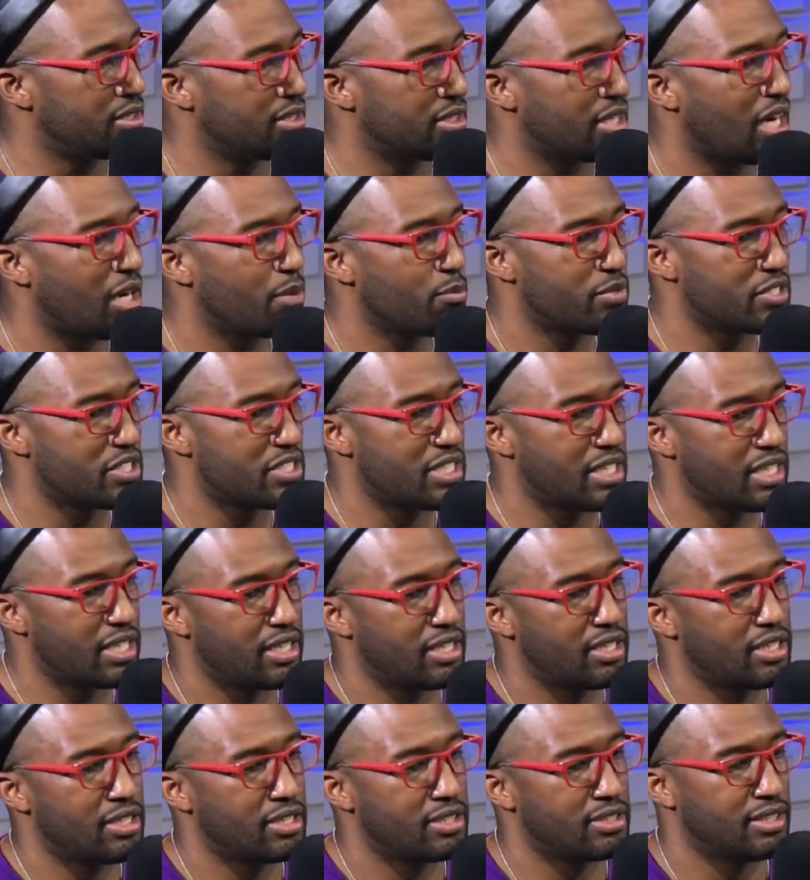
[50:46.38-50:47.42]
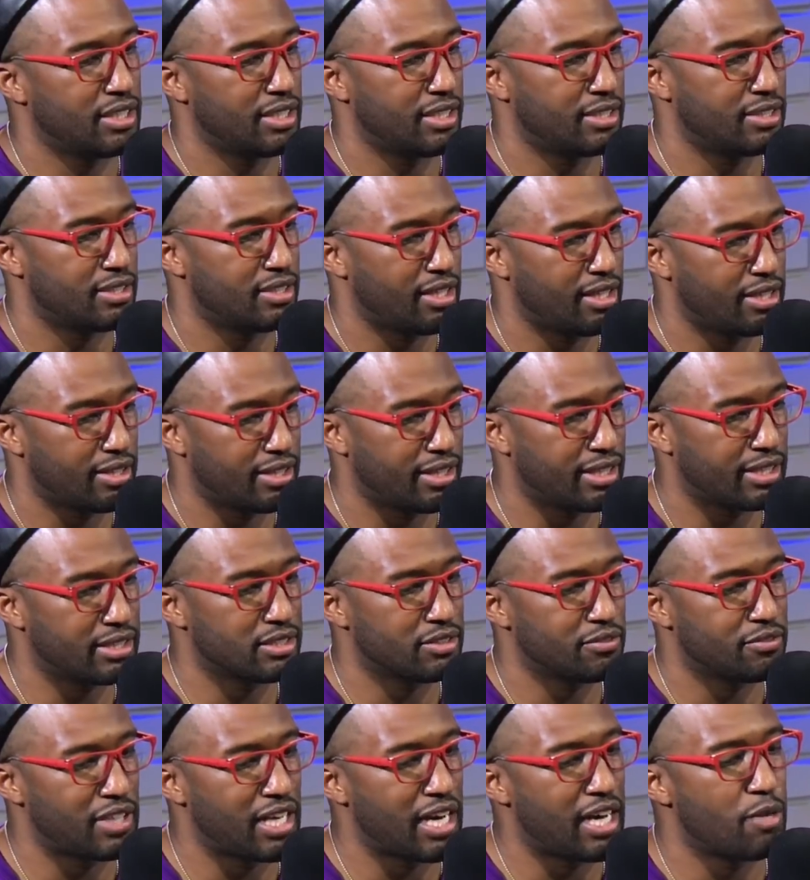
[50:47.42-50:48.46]
compensated and things
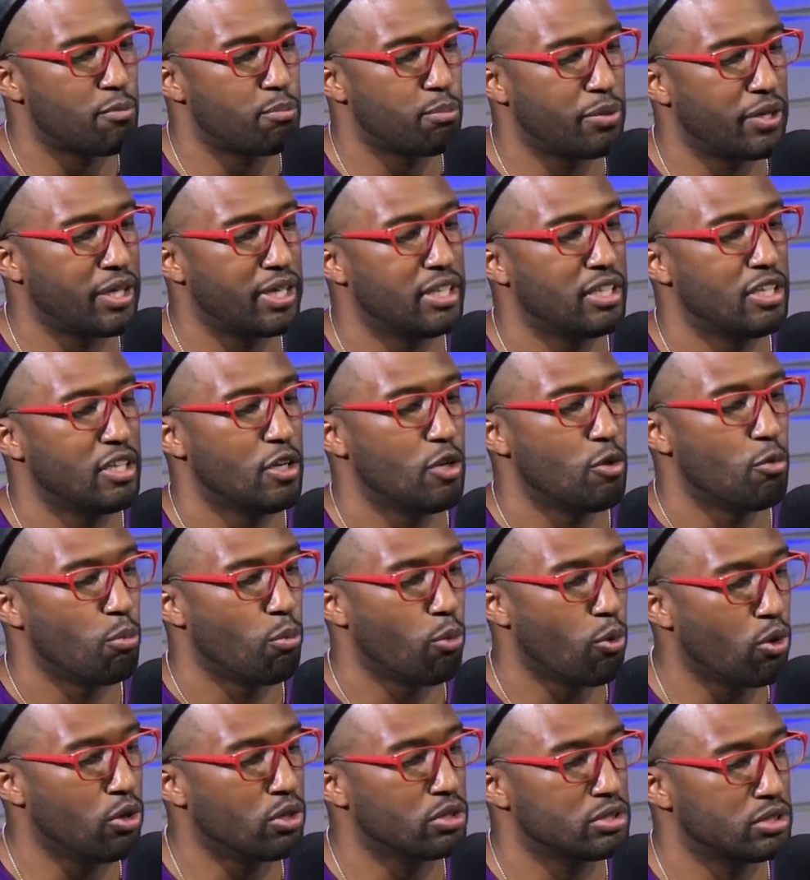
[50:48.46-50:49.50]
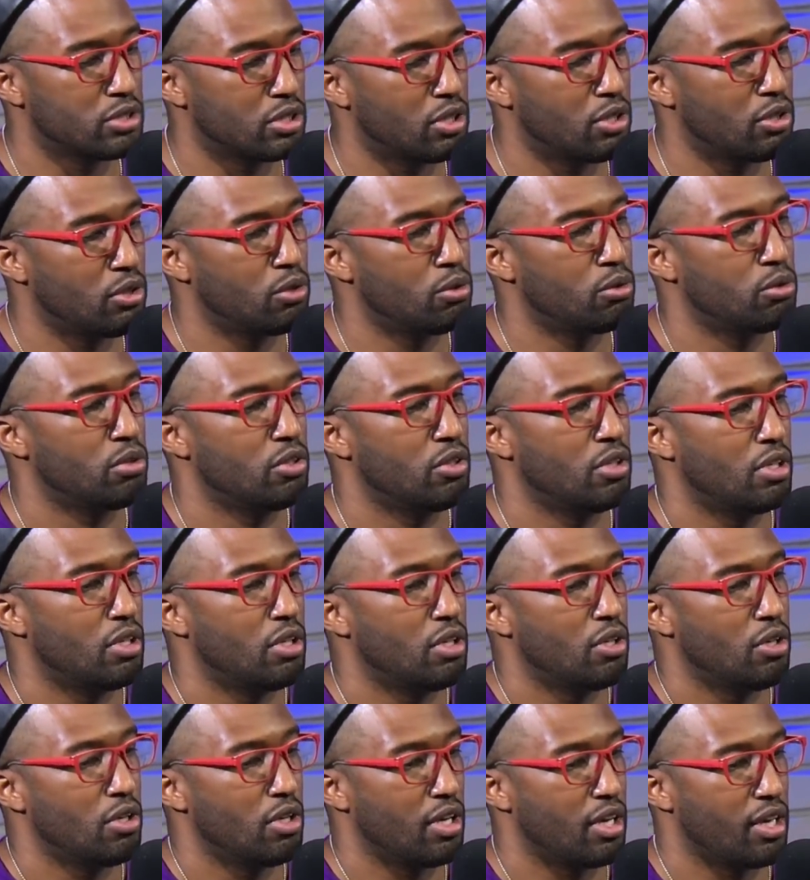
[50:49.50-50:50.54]
of that, but more so,
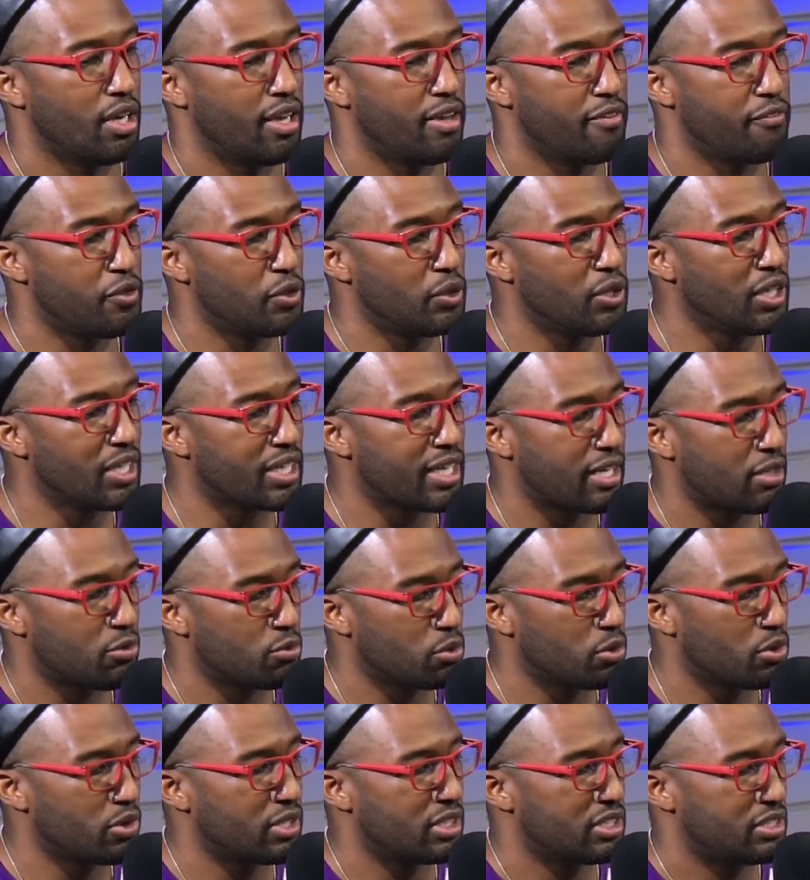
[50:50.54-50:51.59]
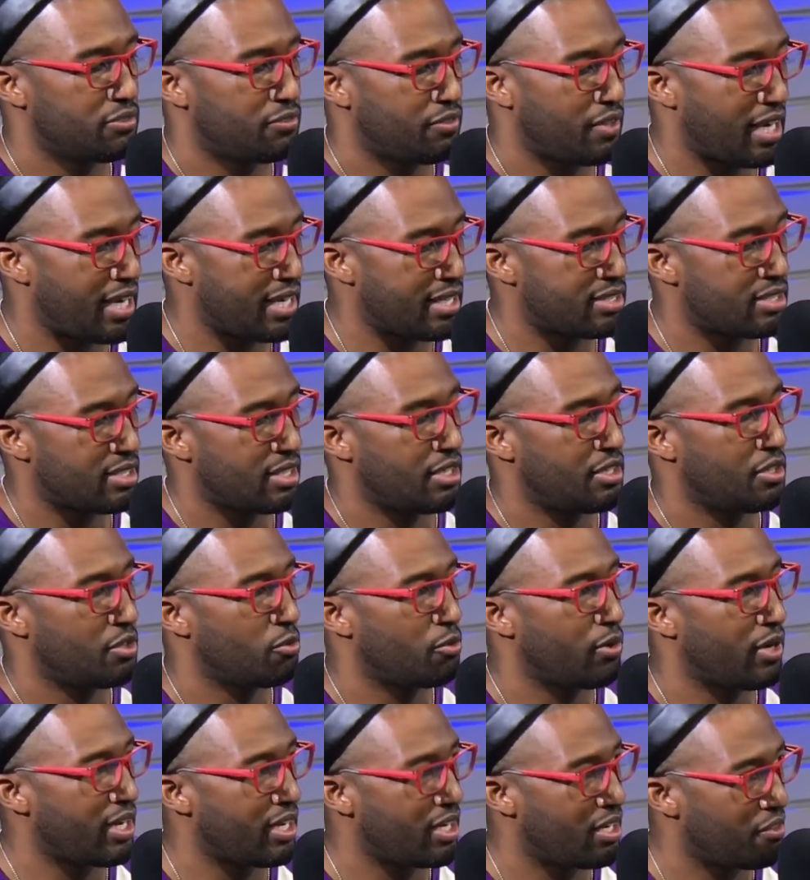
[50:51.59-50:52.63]
if you look at Rory's fights and the
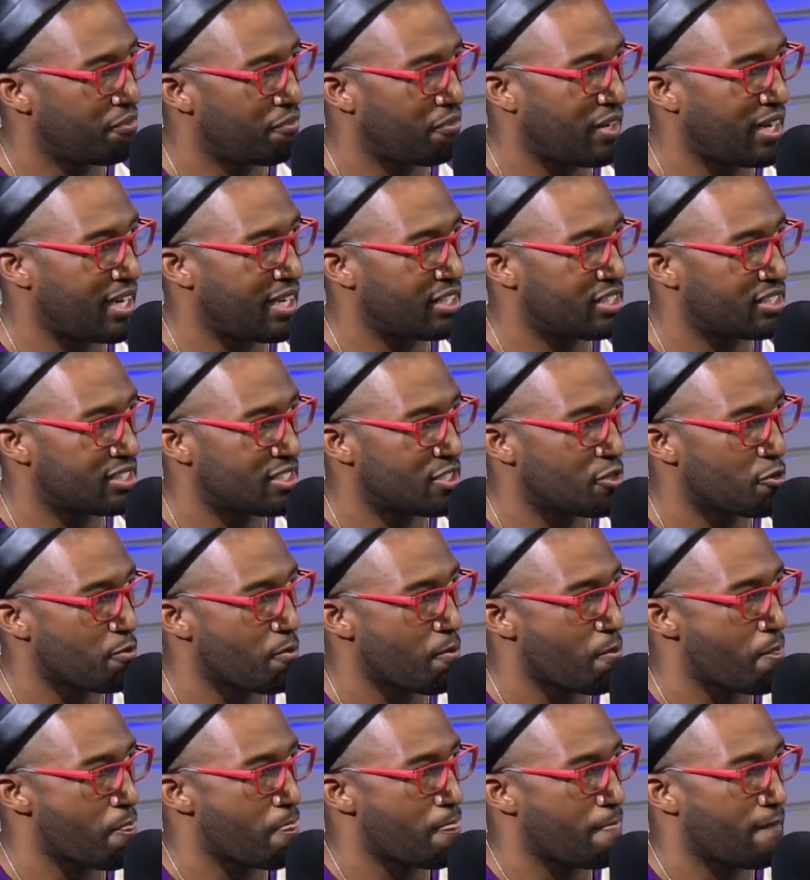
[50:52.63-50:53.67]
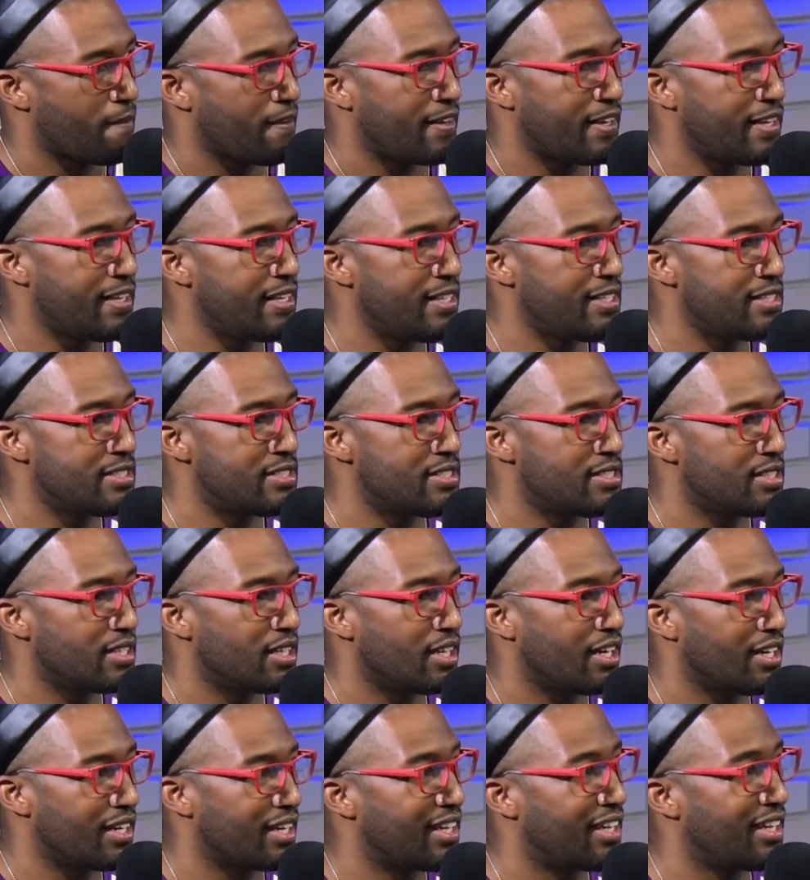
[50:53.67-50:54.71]
way he fights, he's,
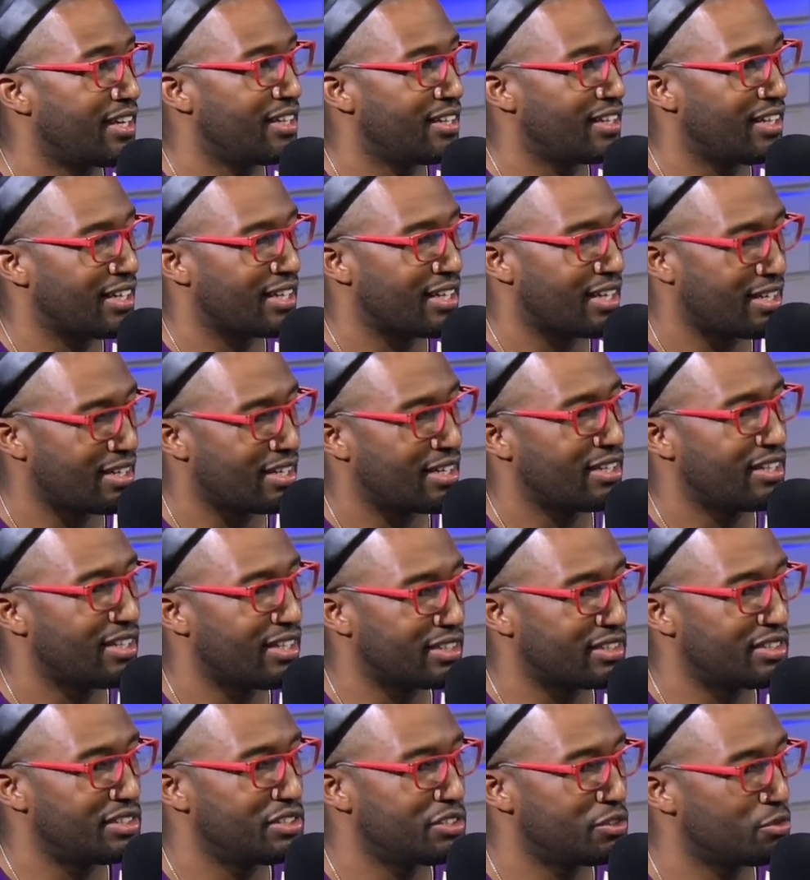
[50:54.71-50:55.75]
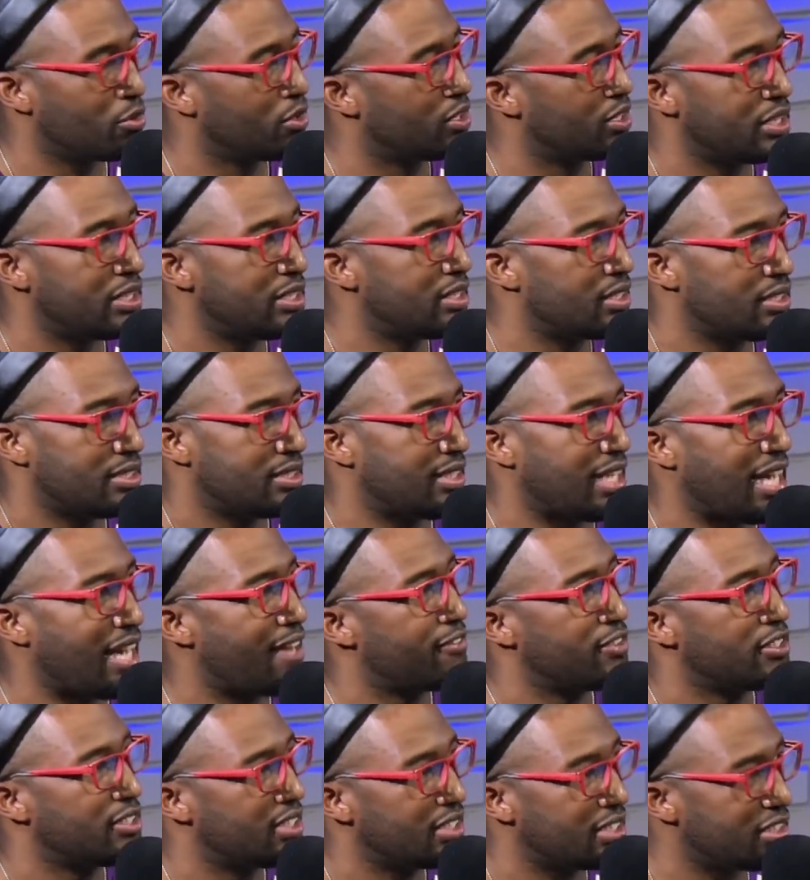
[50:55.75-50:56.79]
again, like I like to use the word, he's a
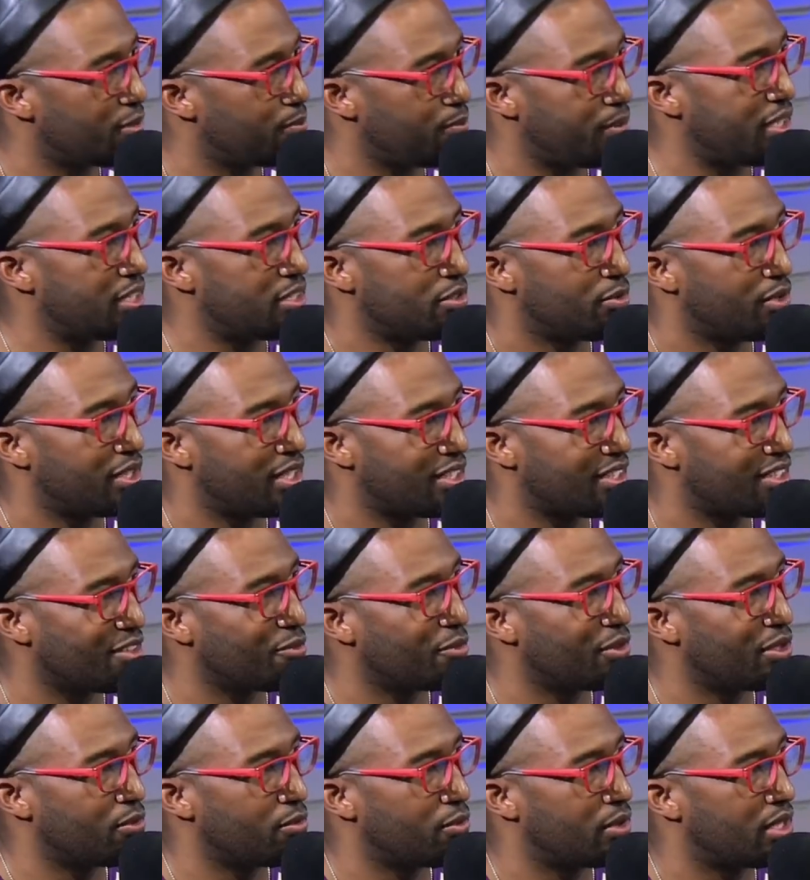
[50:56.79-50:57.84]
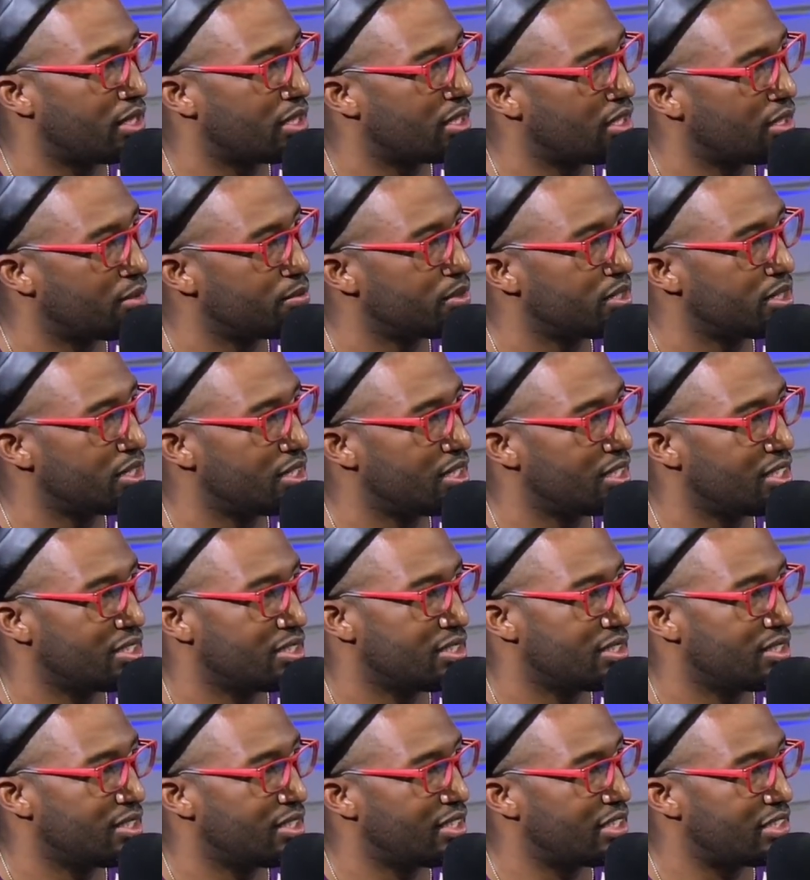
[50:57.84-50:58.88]
savage. He's a beast when it comes to
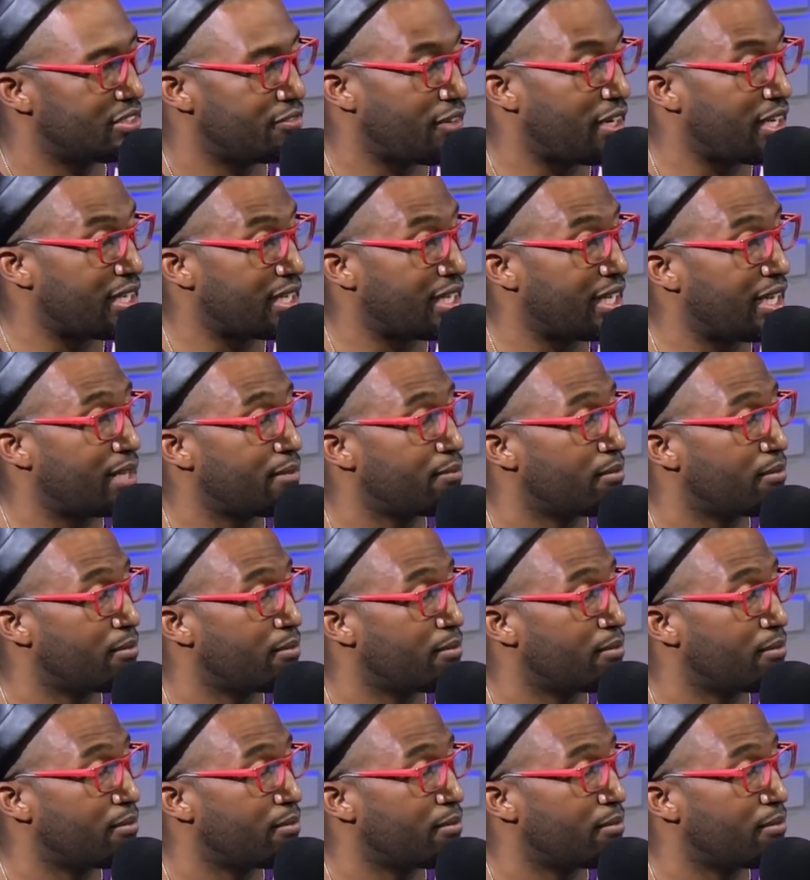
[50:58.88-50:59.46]
this fight game.